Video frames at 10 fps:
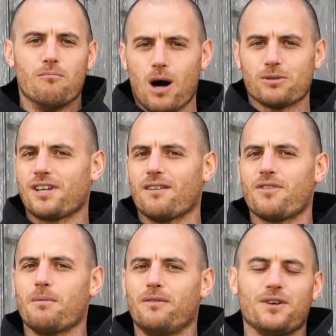Most
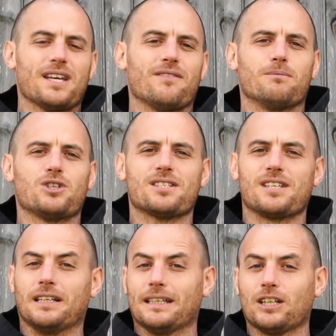of them, if you give them
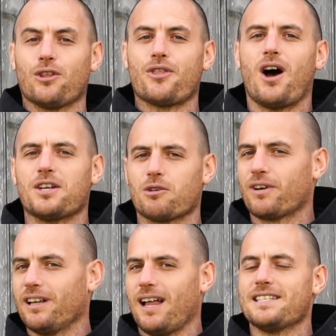just a little thought, you
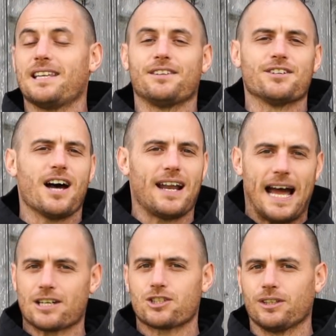realize that they're not
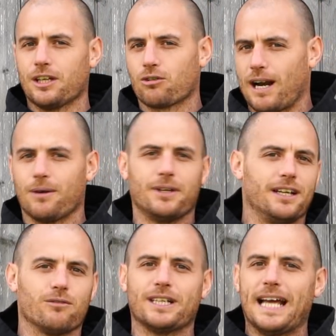actually
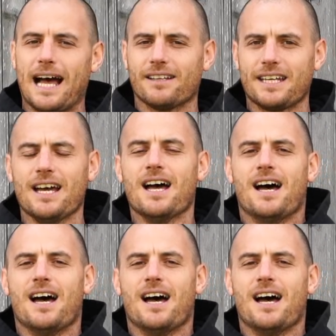grounded in reality.